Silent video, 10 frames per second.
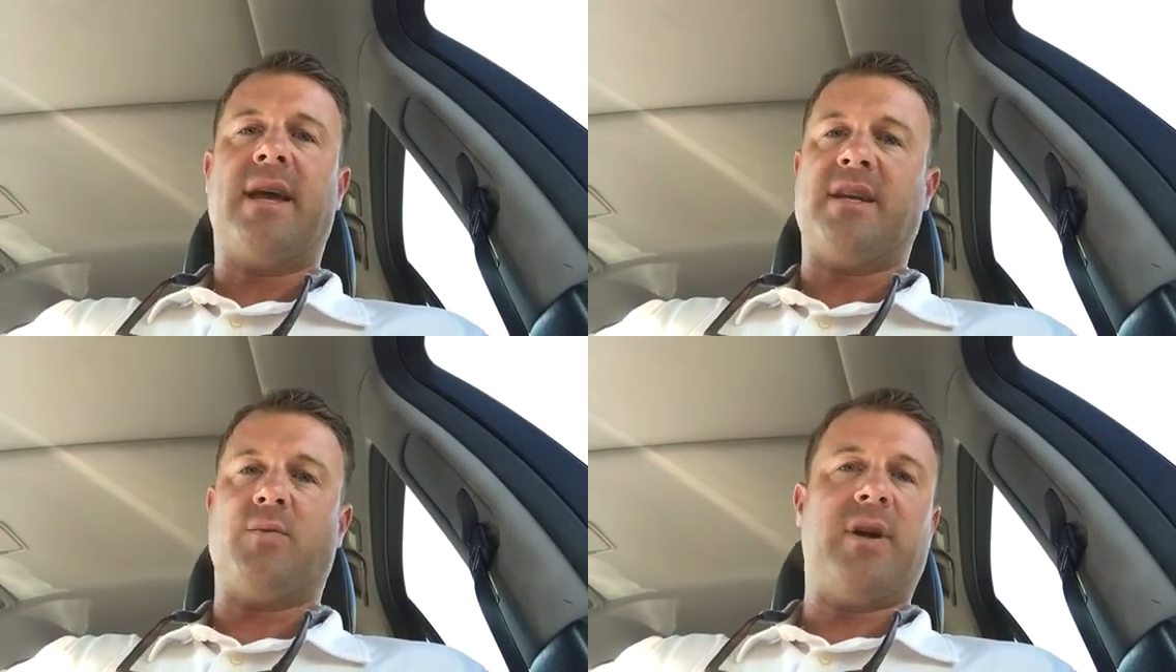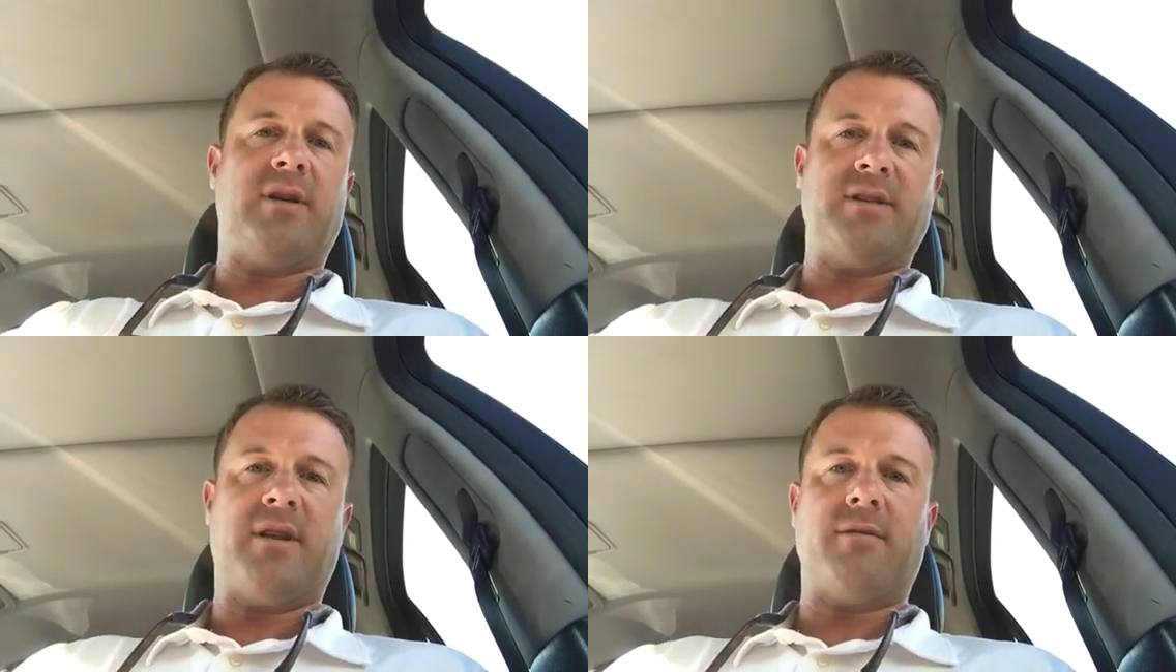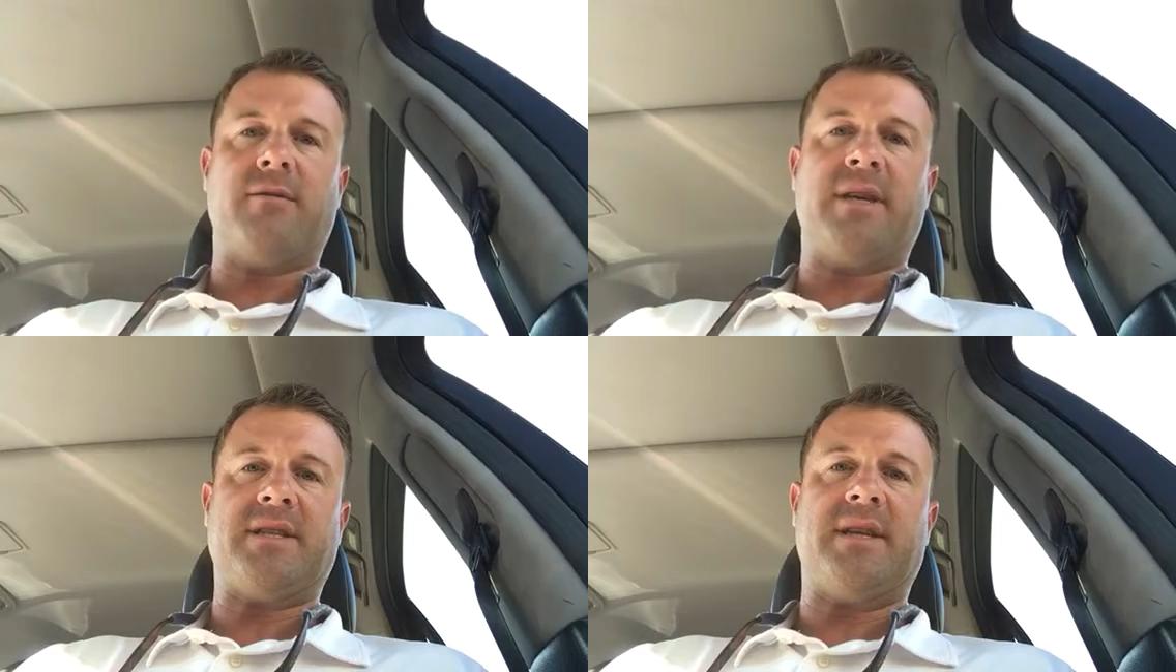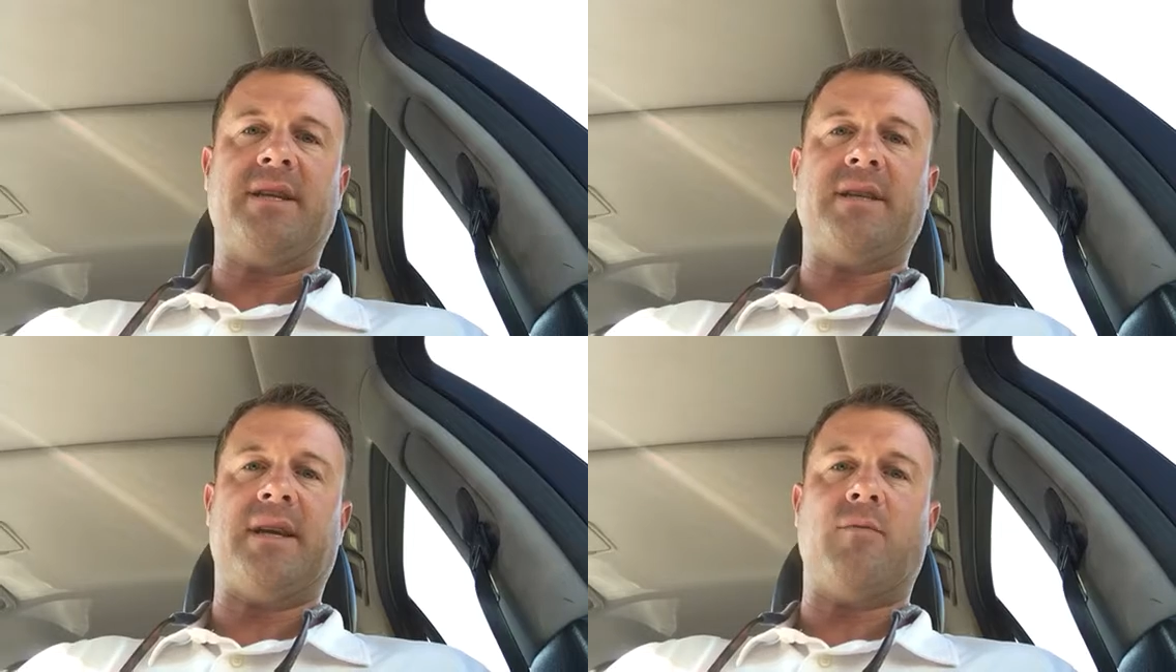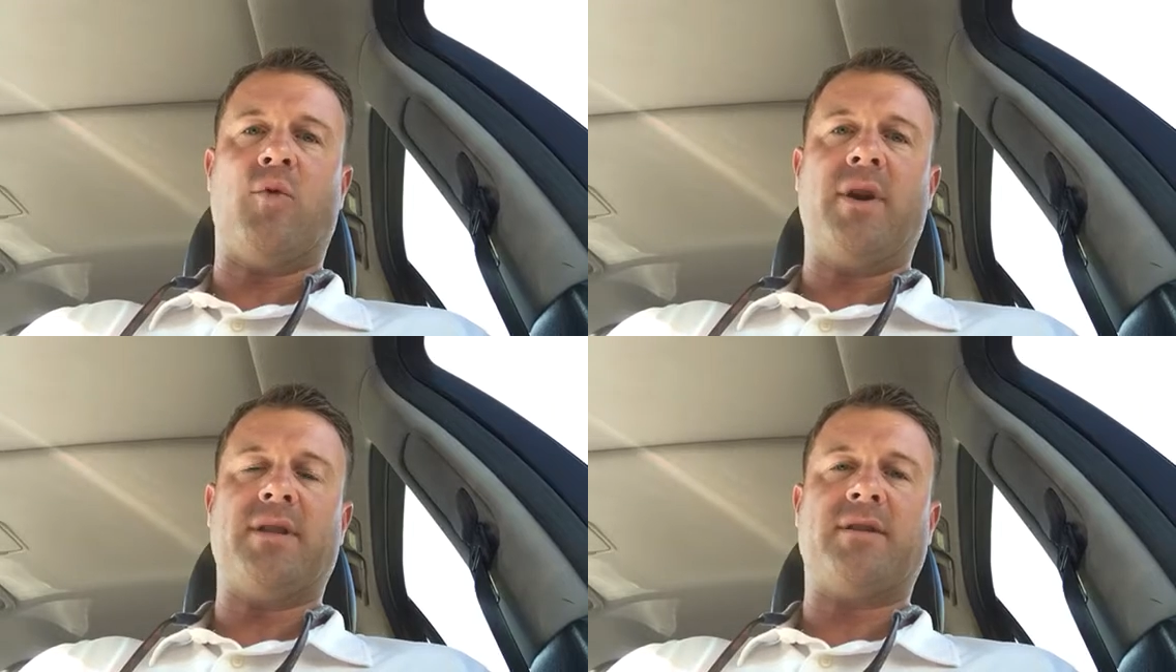as well as other listings, and
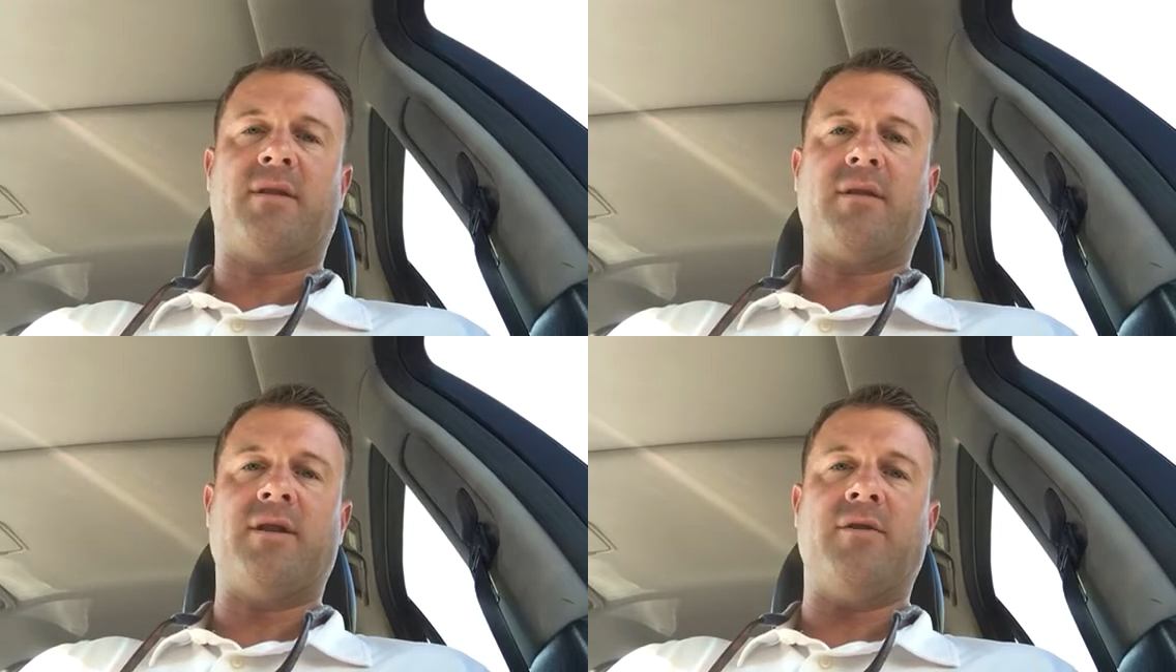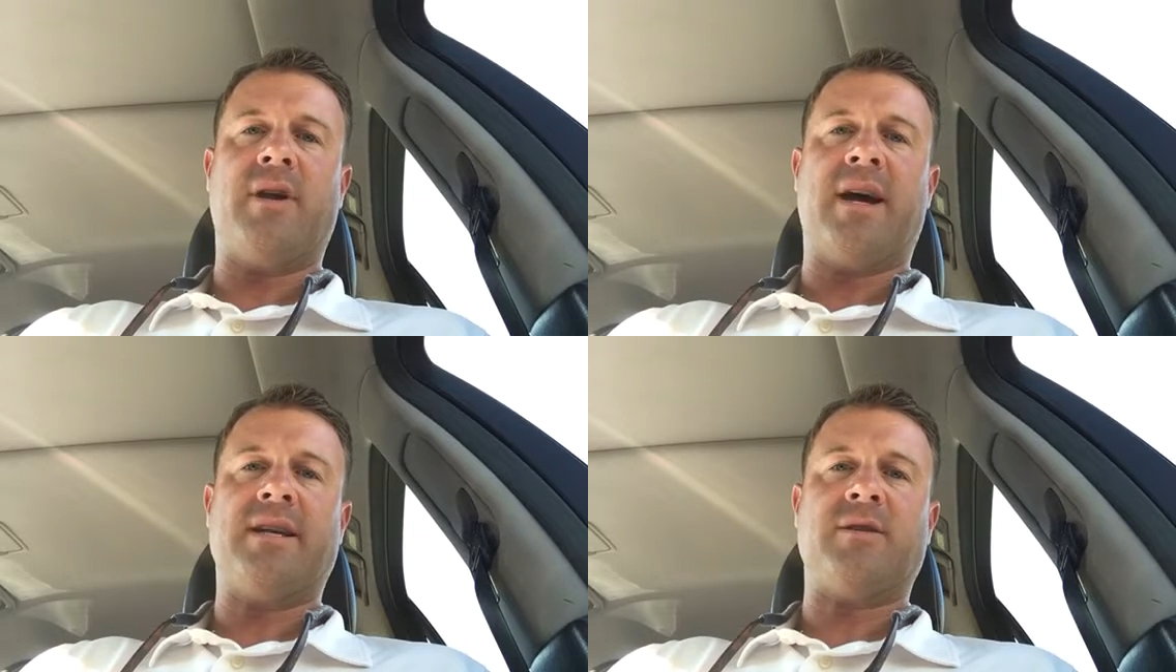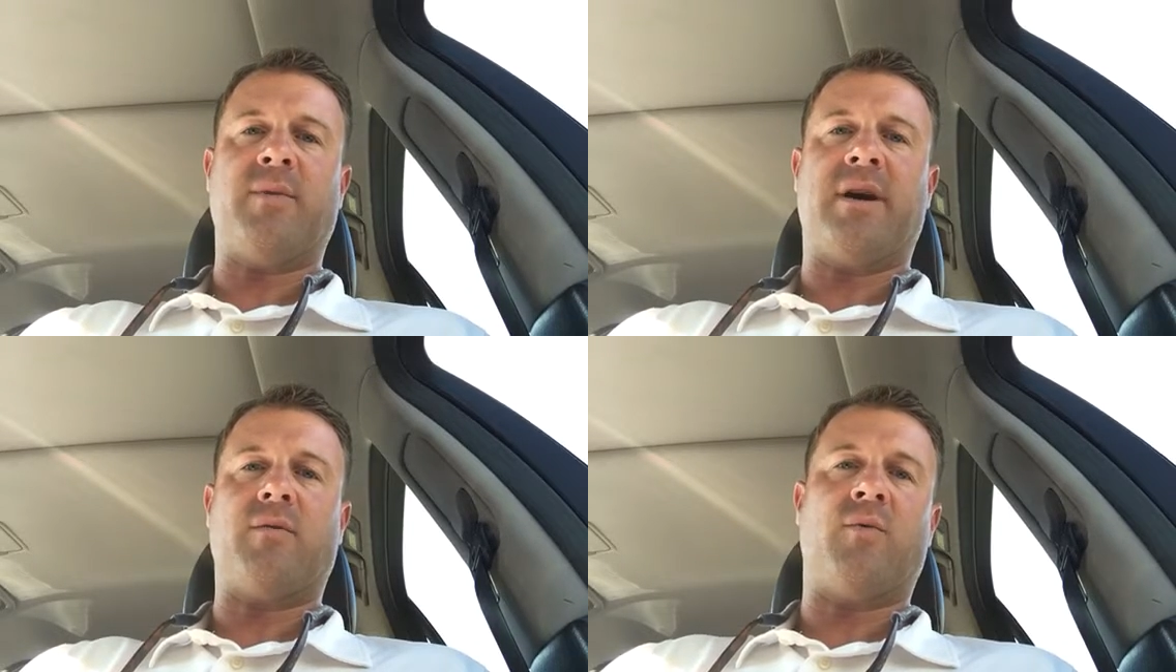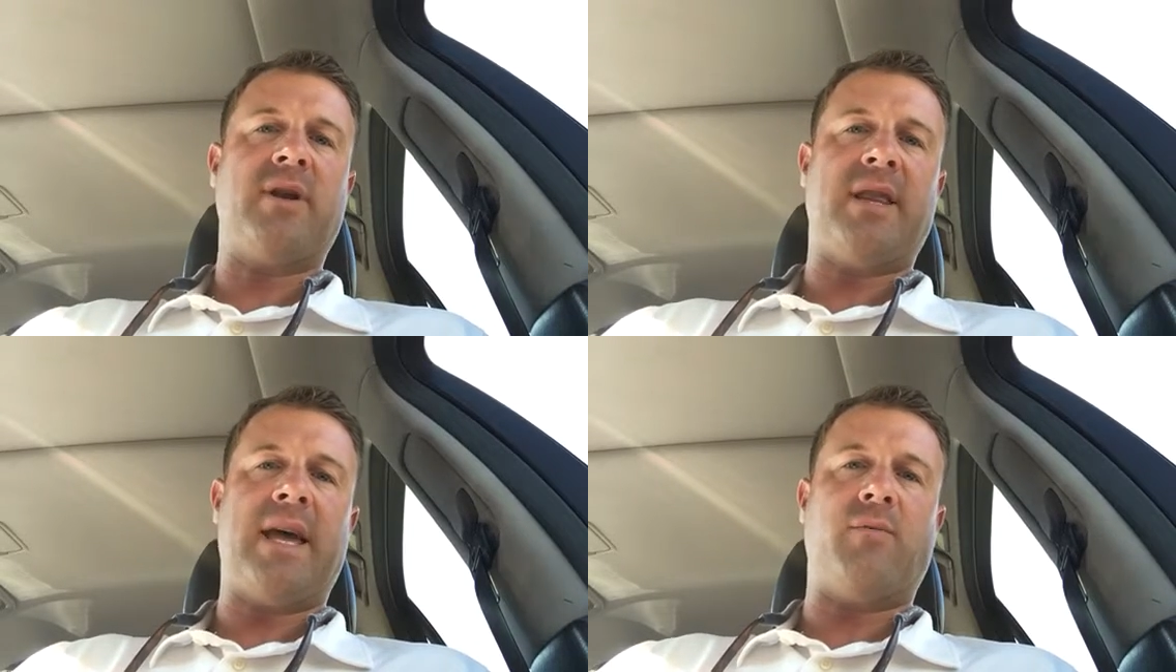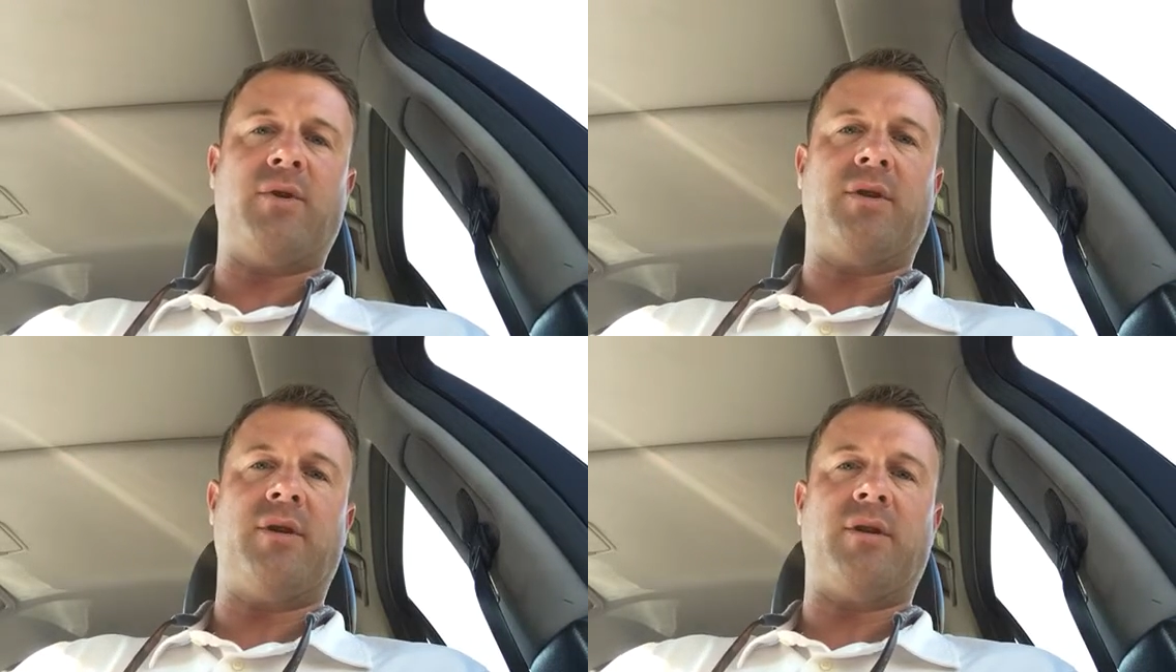wanted to talk to you guys about what that
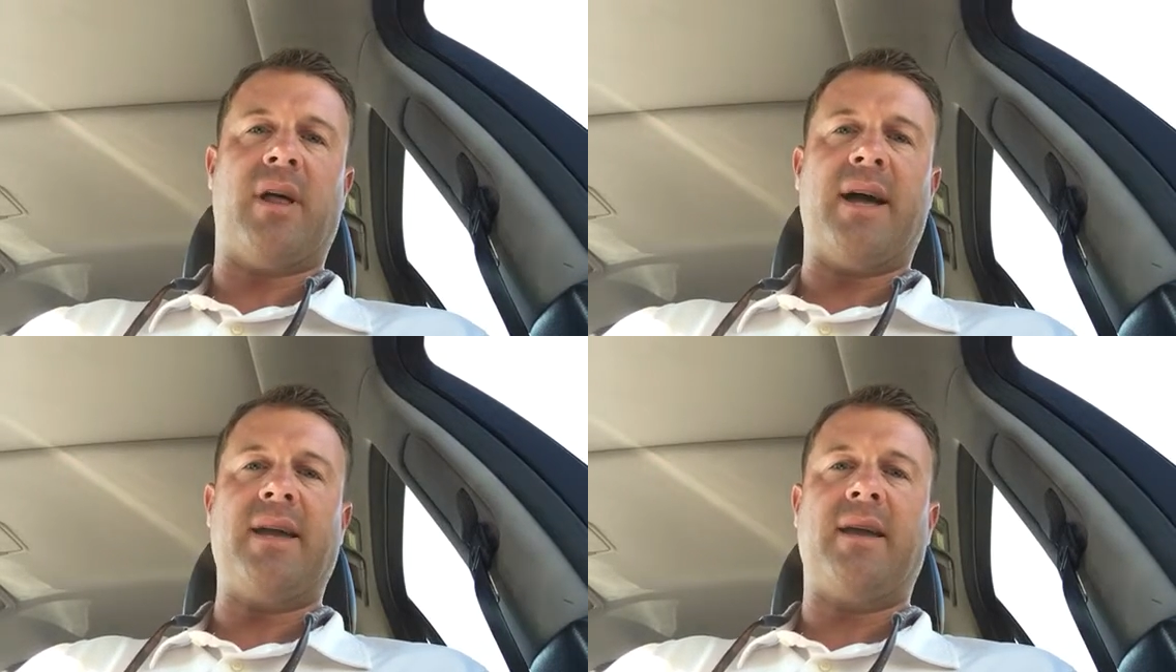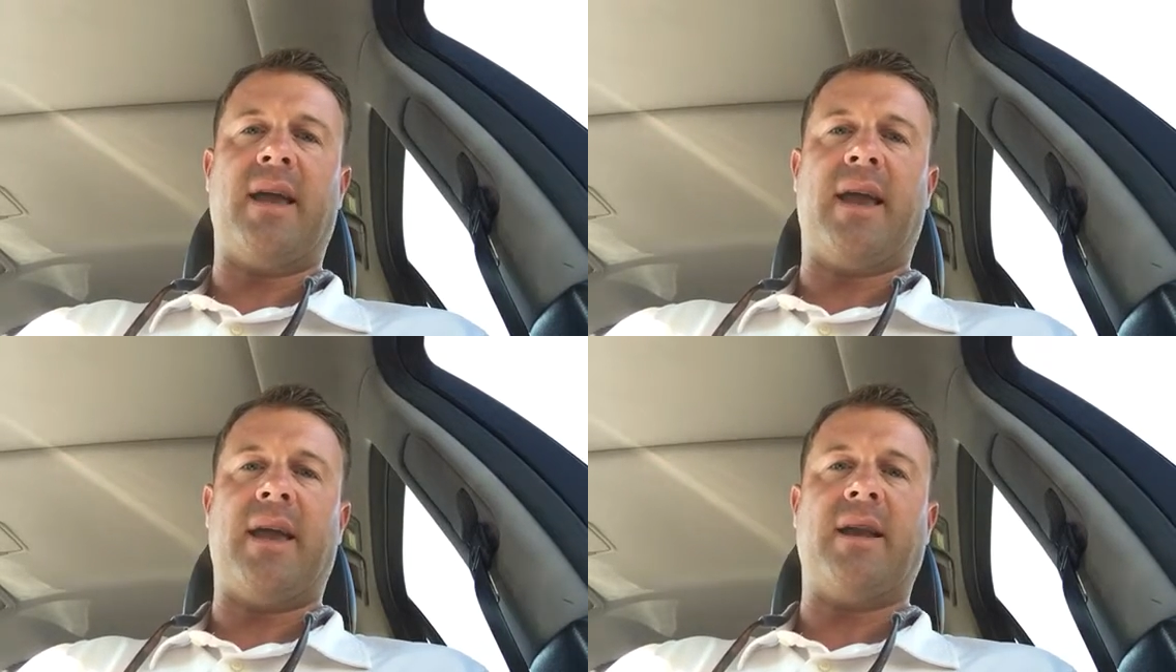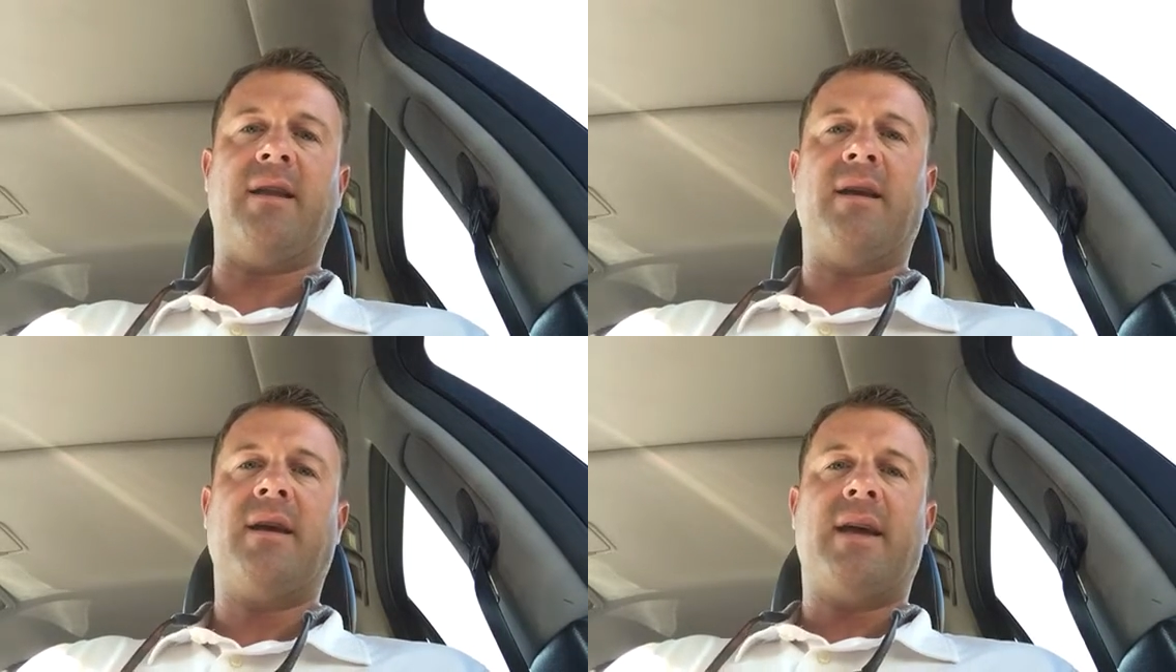would look like and